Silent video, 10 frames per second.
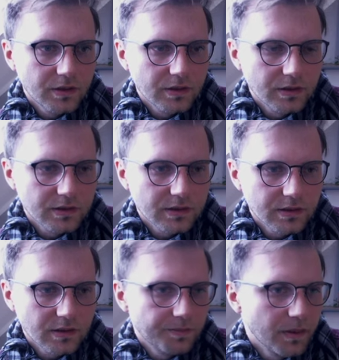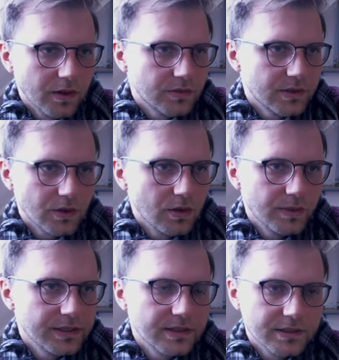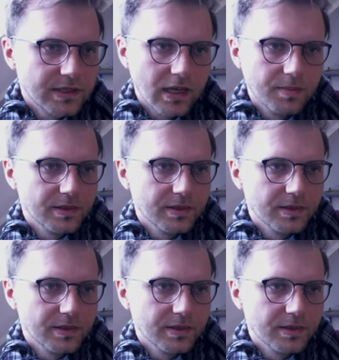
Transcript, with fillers: This is a, um, it's always the same.